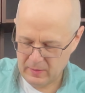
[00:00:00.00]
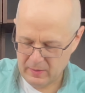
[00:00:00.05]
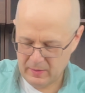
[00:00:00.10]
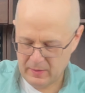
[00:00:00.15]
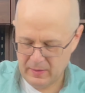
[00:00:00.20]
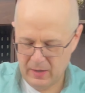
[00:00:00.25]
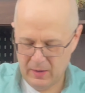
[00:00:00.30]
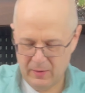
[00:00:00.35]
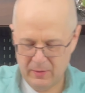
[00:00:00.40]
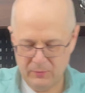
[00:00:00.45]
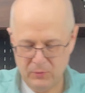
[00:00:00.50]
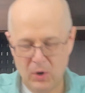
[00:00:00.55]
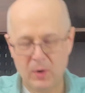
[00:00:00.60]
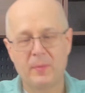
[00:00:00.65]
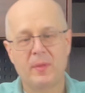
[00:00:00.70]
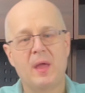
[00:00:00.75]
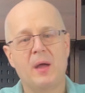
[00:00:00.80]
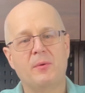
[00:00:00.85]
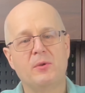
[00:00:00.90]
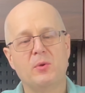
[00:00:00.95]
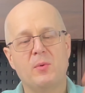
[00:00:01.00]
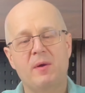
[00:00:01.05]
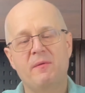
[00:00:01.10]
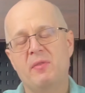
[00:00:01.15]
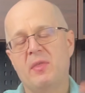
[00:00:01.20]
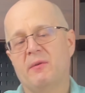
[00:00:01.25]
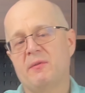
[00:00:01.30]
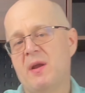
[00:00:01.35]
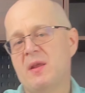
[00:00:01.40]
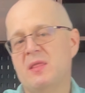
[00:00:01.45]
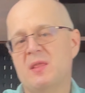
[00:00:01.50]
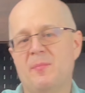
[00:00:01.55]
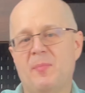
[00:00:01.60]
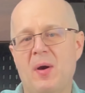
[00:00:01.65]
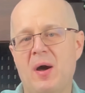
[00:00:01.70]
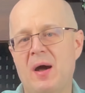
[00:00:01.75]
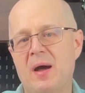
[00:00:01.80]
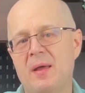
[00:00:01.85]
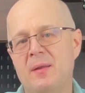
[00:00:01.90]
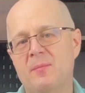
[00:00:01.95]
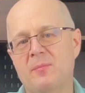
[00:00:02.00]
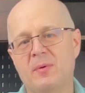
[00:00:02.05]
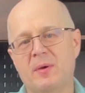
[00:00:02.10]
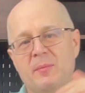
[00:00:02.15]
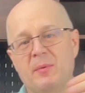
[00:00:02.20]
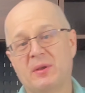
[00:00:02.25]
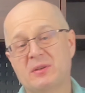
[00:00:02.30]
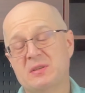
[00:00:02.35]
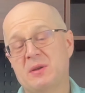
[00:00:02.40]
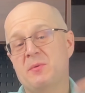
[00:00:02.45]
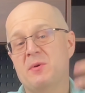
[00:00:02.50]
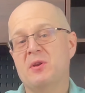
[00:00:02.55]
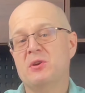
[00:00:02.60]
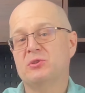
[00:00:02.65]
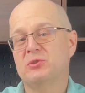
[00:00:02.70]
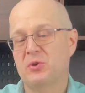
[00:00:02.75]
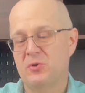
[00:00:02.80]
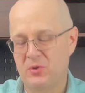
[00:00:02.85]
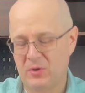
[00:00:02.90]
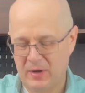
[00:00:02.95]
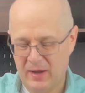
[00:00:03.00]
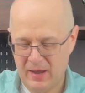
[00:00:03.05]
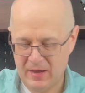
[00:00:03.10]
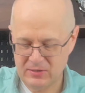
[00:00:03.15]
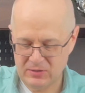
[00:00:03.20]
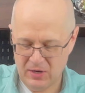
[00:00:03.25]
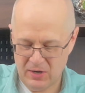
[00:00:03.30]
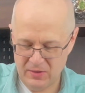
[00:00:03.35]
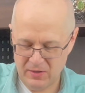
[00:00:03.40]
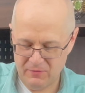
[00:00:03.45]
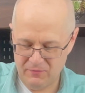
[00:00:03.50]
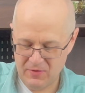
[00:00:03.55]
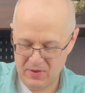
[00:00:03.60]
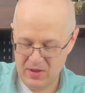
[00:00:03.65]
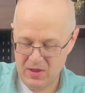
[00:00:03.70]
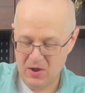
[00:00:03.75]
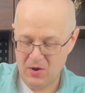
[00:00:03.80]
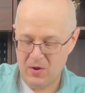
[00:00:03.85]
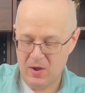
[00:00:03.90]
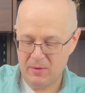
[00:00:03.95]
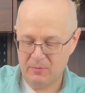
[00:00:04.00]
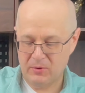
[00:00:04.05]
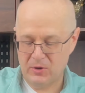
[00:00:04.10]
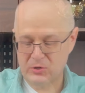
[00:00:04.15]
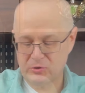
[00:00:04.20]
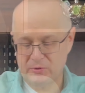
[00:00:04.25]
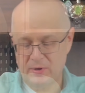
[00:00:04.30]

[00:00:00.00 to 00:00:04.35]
Now, normally I would do everything right in the pot, but because I want to show you guys on the video, I'm going to